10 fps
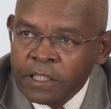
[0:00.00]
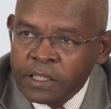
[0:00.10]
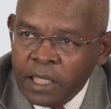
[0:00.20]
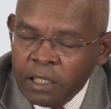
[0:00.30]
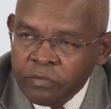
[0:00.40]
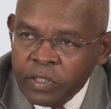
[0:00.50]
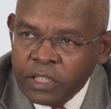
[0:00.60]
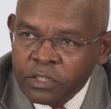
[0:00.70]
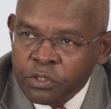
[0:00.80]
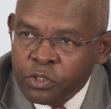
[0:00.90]

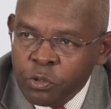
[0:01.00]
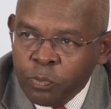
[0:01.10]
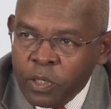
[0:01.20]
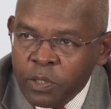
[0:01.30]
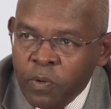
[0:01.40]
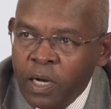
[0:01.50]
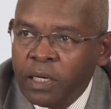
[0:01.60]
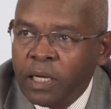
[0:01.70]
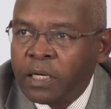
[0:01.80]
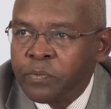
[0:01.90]
decelerated to
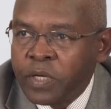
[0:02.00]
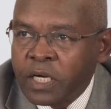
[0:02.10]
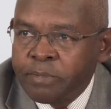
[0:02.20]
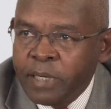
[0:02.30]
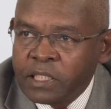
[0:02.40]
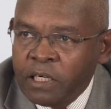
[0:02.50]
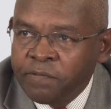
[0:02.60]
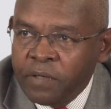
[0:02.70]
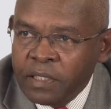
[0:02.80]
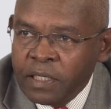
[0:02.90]
2.1, and we expect a
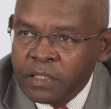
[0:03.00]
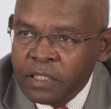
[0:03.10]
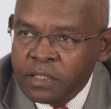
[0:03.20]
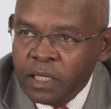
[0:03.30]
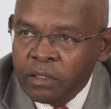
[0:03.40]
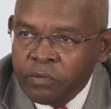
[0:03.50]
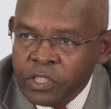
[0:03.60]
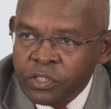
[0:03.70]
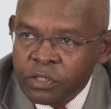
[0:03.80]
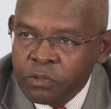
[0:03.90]
further
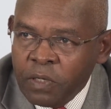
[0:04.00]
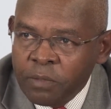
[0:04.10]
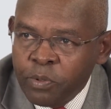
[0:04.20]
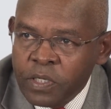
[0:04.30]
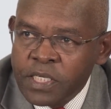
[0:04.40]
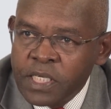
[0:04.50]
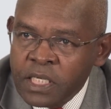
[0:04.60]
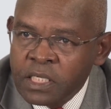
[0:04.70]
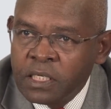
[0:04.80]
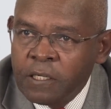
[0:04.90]
deceleration to
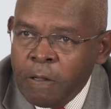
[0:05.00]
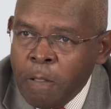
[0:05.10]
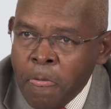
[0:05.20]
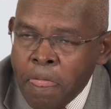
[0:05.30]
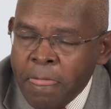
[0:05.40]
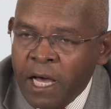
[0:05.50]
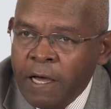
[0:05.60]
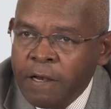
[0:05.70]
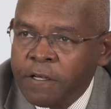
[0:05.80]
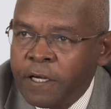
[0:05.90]
1.6.
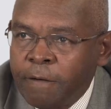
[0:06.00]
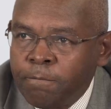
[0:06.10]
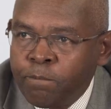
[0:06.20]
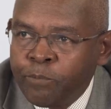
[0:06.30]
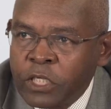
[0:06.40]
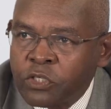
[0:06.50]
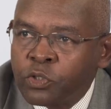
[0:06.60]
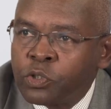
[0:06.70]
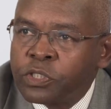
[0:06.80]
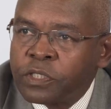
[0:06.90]
And it's
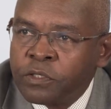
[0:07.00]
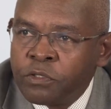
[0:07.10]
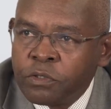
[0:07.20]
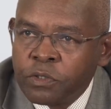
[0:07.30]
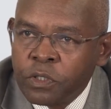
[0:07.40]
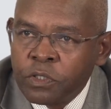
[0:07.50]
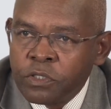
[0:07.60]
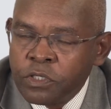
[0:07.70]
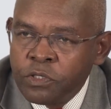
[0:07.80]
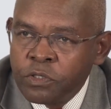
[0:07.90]
good
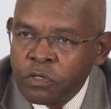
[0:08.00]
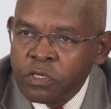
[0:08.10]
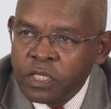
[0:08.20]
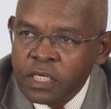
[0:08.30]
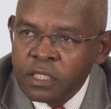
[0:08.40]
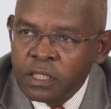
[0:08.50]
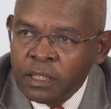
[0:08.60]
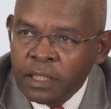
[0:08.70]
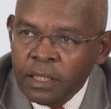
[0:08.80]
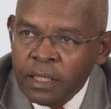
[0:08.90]
you note this
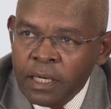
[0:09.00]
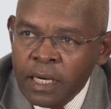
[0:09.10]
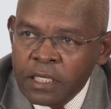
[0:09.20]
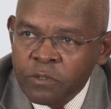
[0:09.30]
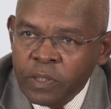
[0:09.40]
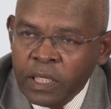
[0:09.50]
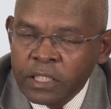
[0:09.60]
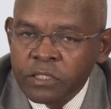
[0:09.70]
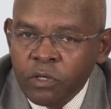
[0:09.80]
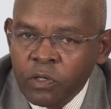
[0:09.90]
as we
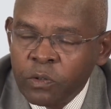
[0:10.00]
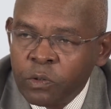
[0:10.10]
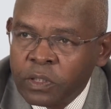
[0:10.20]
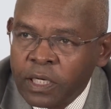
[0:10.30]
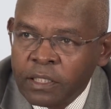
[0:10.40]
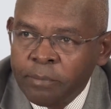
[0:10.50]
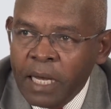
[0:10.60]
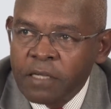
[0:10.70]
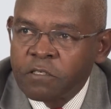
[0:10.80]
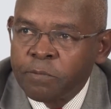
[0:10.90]
later on look at the
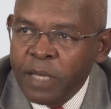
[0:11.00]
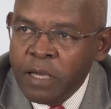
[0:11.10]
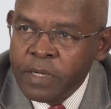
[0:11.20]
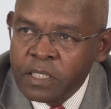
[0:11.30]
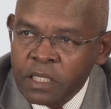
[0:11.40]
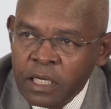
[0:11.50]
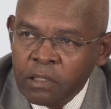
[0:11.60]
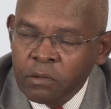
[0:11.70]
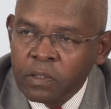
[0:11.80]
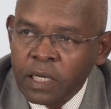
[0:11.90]
balance of payments
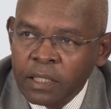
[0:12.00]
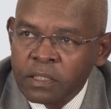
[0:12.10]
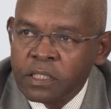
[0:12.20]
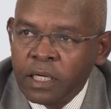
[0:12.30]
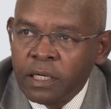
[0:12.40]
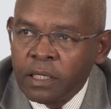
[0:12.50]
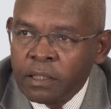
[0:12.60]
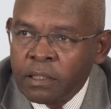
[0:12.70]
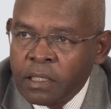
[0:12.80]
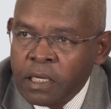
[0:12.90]
and look at
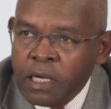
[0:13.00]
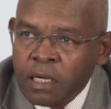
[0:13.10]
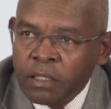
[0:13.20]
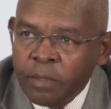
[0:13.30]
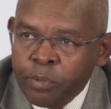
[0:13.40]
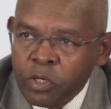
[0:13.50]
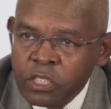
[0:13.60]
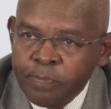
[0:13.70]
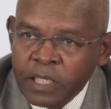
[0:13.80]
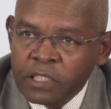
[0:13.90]
the
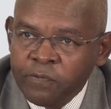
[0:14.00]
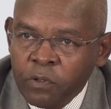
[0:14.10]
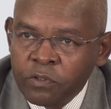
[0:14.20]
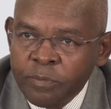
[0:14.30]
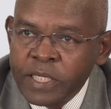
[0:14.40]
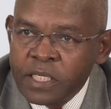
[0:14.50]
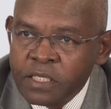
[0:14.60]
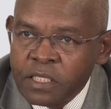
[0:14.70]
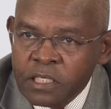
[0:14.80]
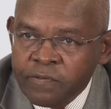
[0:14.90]
prospects for
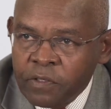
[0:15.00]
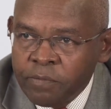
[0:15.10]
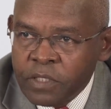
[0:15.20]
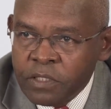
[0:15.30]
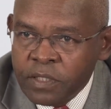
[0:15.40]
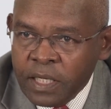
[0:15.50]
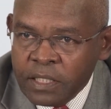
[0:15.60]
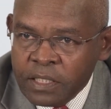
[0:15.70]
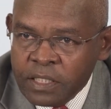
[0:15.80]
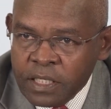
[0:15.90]
remittances from the
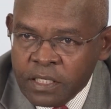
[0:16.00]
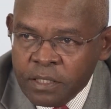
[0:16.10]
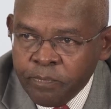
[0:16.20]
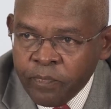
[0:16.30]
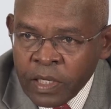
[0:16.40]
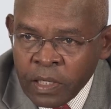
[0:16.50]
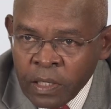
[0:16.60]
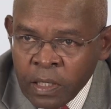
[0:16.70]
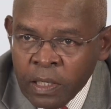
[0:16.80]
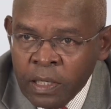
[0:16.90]
United States.
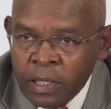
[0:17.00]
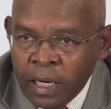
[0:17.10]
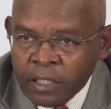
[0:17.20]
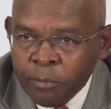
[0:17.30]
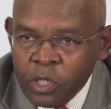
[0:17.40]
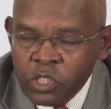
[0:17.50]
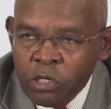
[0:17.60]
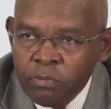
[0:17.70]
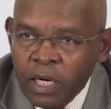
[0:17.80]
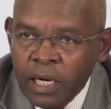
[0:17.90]
At the
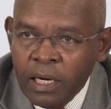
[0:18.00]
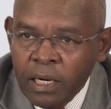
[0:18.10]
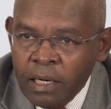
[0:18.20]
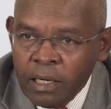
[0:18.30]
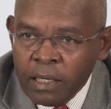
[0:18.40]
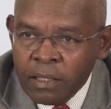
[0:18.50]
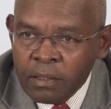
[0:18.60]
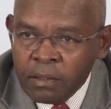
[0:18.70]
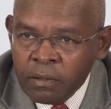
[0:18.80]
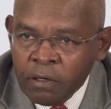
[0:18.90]
bottom
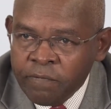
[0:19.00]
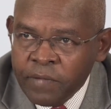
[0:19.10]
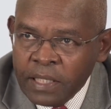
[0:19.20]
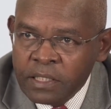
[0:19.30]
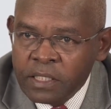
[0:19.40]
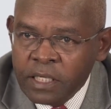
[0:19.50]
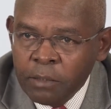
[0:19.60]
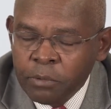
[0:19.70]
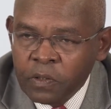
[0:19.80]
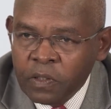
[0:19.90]
of that
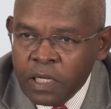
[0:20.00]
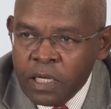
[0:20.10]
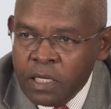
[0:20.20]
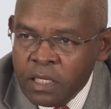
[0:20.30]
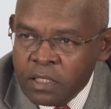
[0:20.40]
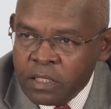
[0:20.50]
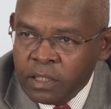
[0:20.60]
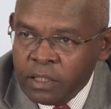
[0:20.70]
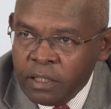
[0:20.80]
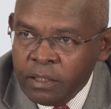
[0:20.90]
table is
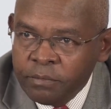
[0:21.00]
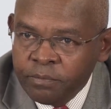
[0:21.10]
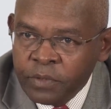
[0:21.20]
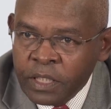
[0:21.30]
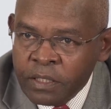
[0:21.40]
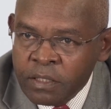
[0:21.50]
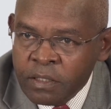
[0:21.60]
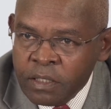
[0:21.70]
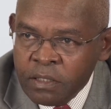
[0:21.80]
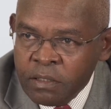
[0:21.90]

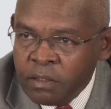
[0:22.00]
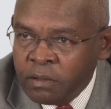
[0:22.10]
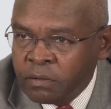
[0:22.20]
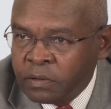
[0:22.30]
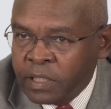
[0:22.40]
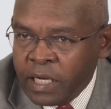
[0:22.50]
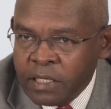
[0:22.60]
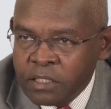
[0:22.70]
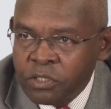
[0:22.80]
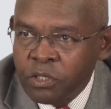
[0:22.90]
the
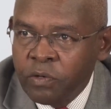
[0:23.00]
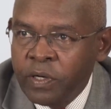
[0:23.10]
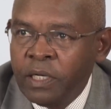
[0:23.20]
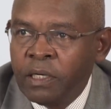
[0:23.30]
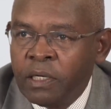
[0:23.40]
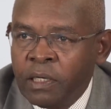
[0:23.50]
Kenyan story,